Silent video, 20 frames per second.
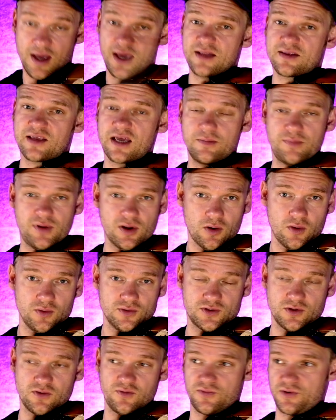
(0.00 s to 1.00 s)
It can be
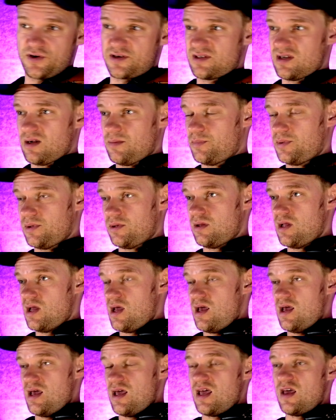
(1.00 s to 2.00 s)
also, for example,
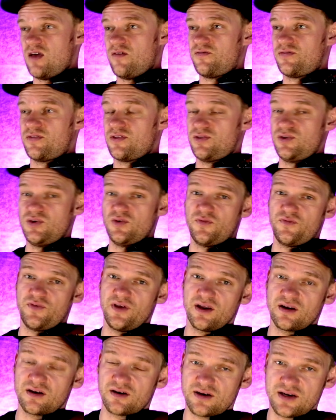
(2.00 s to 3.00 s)
if the new
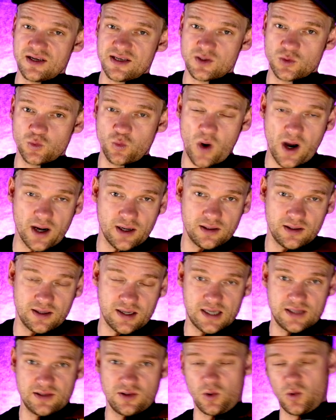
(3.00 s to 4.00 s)
finger is 1
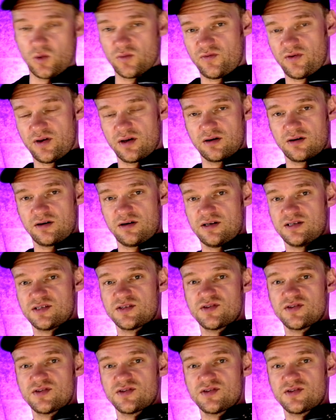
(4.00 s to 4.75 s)
and the old finger is